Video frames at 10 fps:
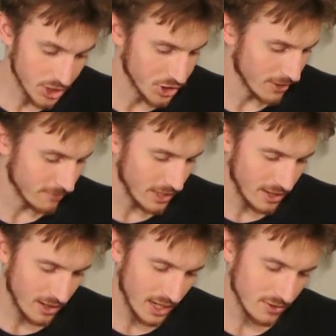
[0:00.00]

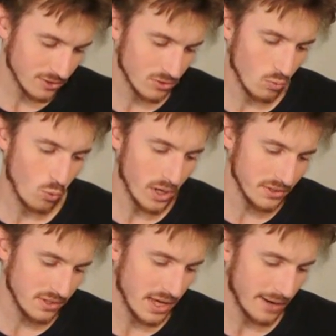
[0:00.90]
Jetflyer asks, what
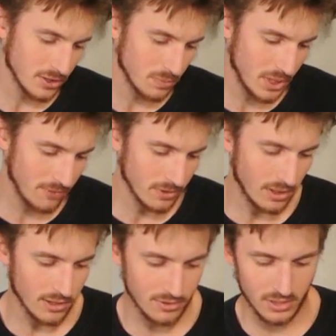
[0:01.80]
is the airspeed
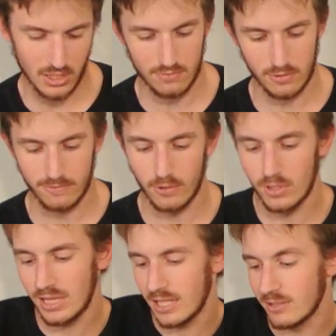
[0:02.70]
velocity of a
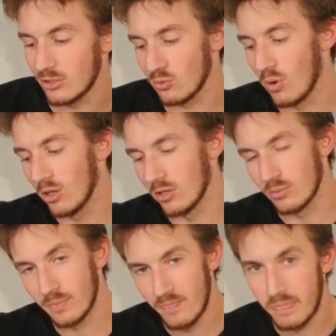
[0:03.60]
fully laden
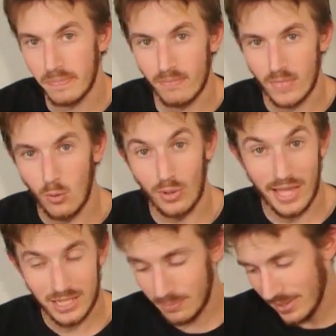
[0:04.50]
swallow? Well,
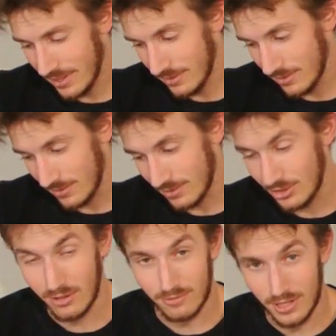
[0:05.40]
that depends,
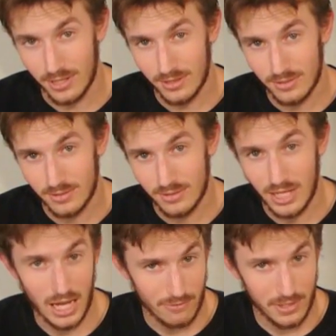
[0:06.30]
Jetflyer.
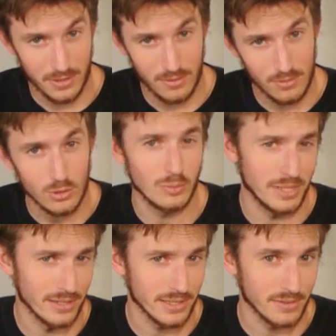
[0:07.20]
African or
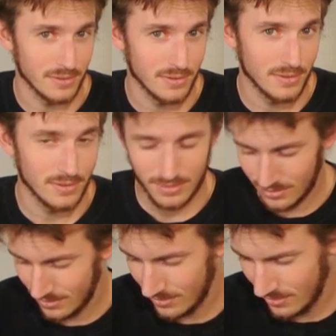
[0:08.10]
American?
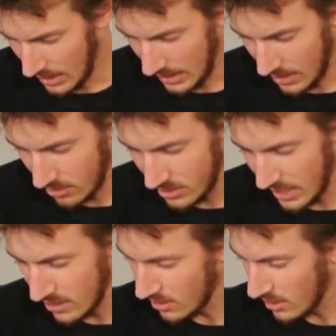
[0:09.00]
Leonard
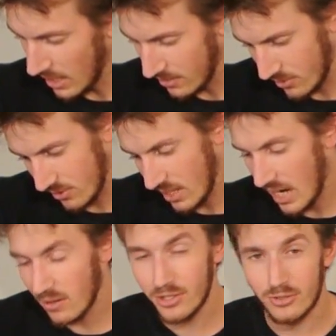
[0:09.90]
Dagger asks,
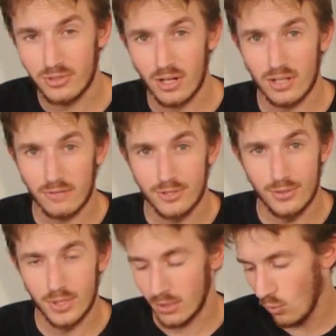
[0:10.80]
how did you start off
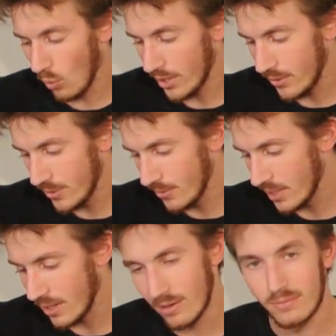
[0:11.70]
doing what you do
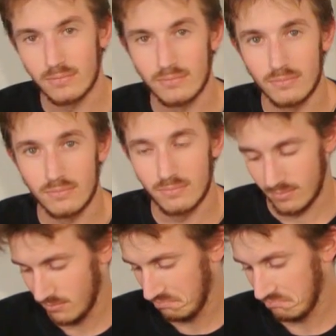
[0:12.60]
now?
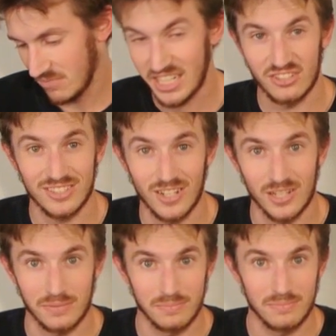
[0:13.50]
I just
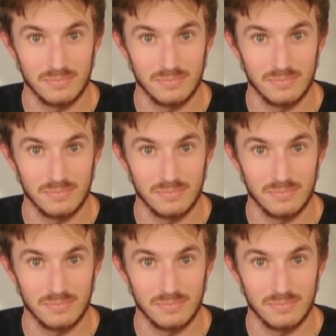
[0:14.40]
started.